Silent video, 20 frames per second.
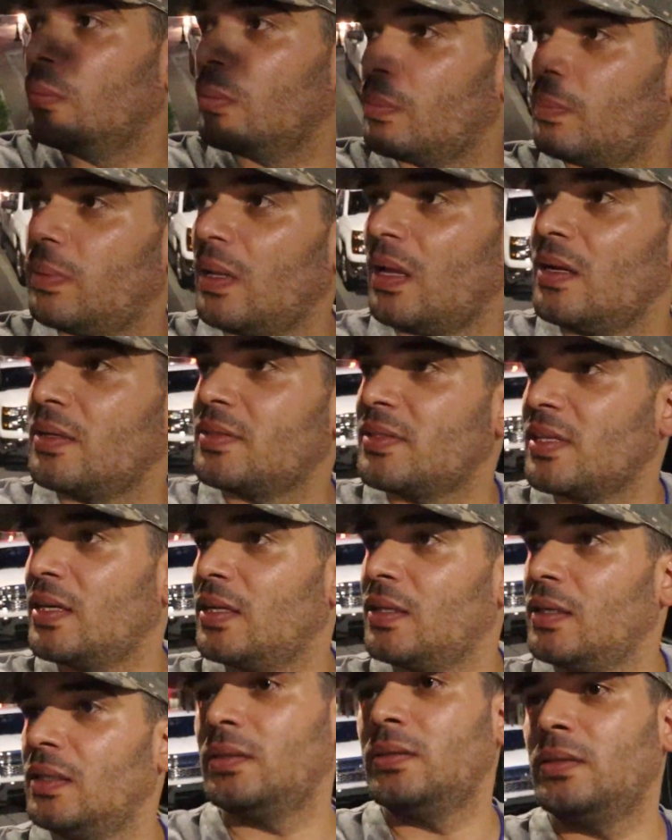
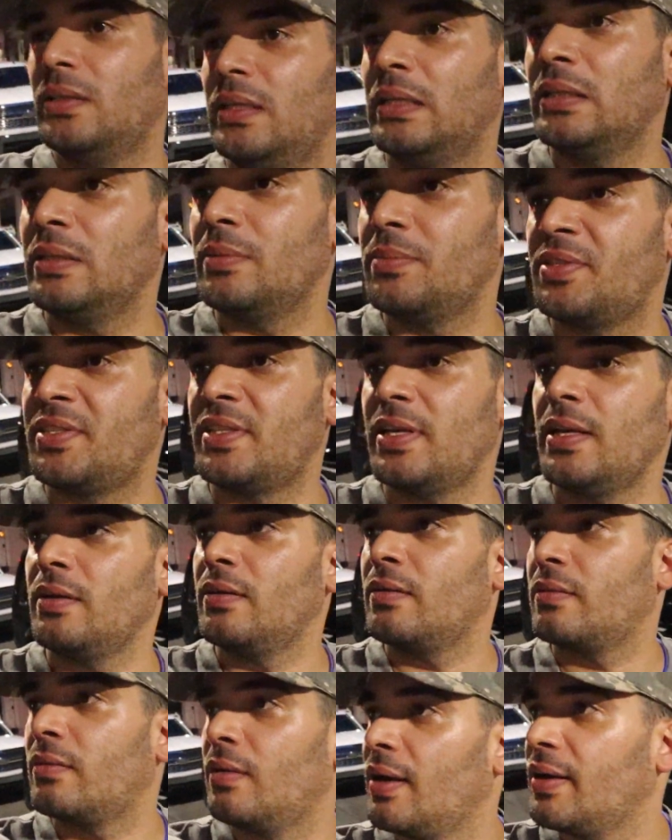Plaza. I am
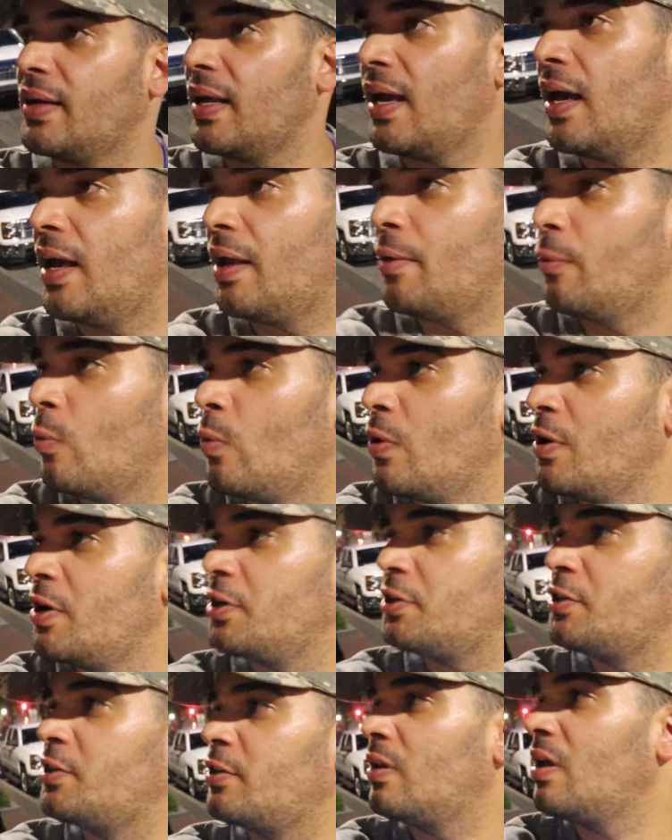standing right at
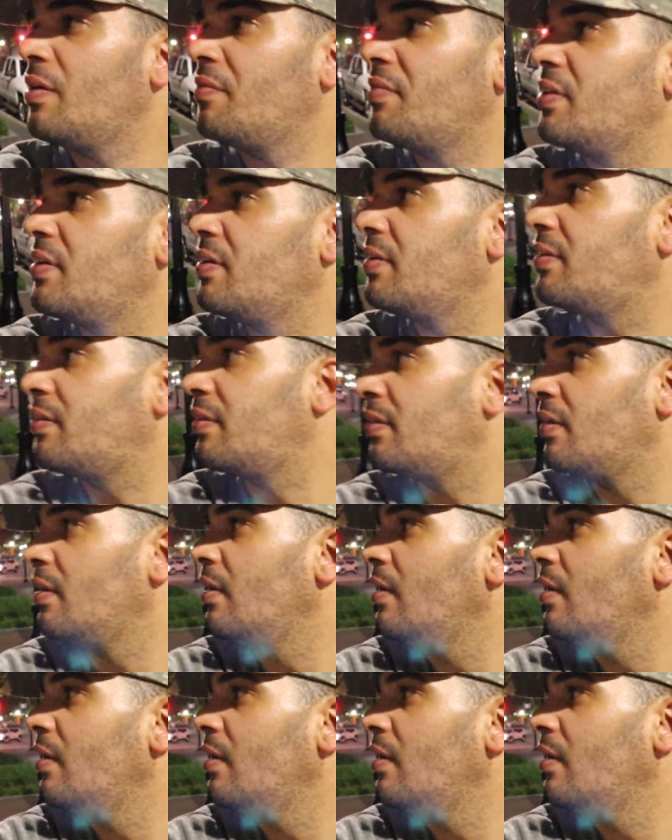111th